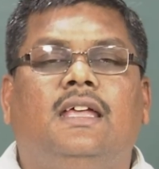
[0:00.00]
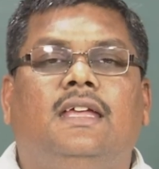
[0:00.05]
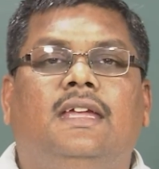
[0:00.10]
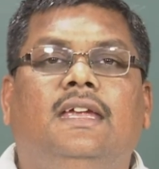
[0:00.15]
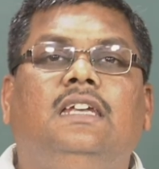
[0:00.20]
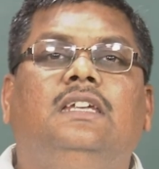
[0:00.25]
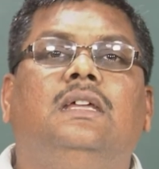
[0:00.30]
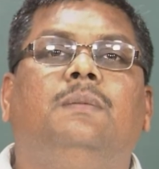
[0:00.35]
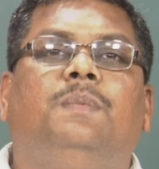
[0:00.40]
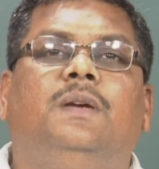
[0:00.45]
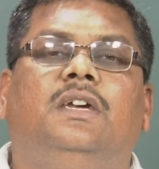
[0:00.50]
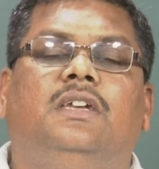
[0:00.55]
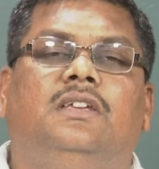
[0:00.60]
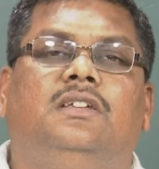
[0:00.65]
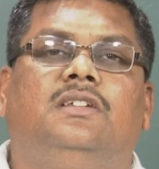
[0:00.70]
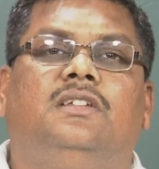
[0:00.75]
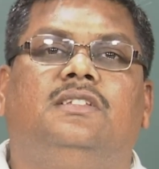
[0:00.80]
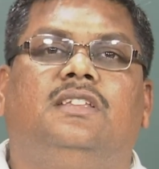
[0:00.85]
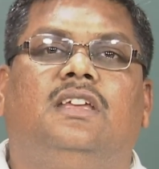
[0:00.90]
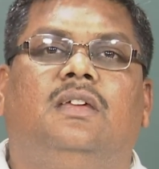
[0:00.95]

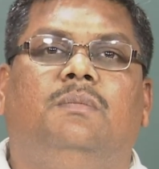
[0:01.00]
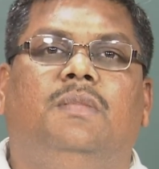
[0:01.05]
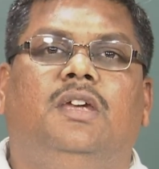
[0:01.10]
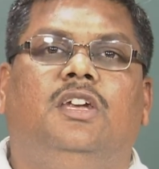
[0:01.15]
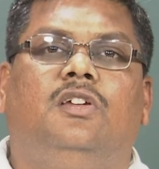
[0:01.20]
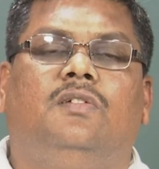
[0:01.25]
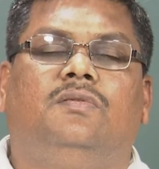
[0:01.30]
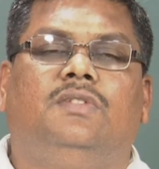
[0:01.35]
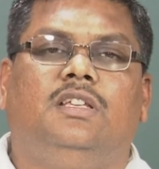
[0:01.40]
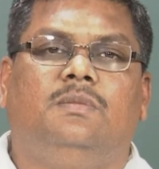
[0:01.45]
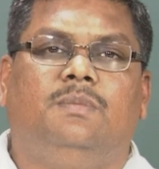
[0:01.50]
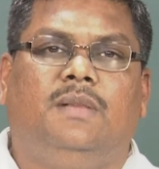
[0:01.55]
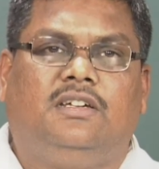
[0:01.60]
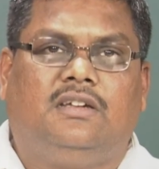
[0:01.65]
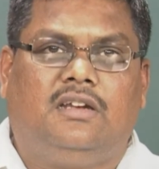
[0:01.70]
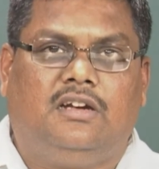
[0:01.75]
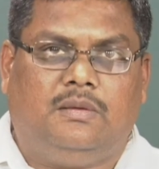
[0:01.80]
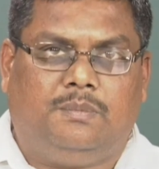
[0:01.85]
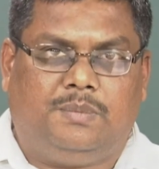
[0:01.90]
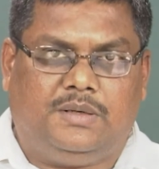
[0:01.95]
interpretations are made of these
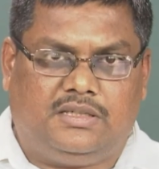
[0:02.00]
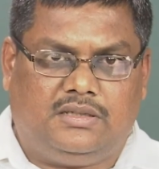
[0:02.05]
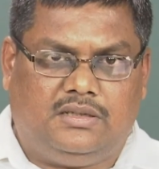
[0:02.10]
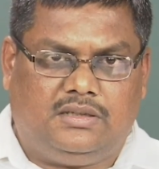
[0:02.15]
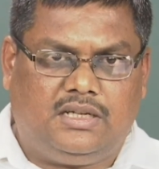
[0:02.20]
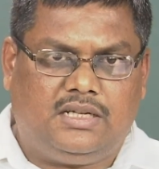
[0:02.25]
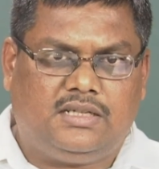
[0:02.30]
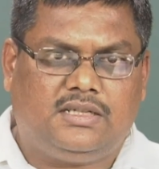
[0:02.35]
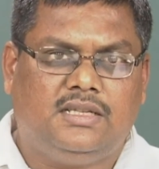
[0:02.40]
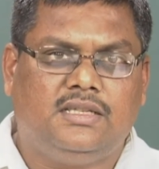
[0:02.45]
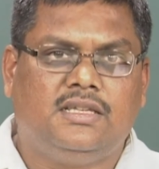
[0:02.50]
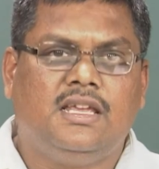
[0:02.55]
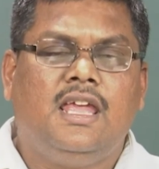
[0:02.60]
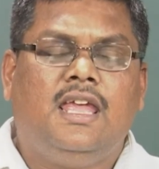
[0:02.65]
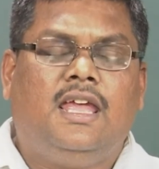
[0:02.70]
mental representations.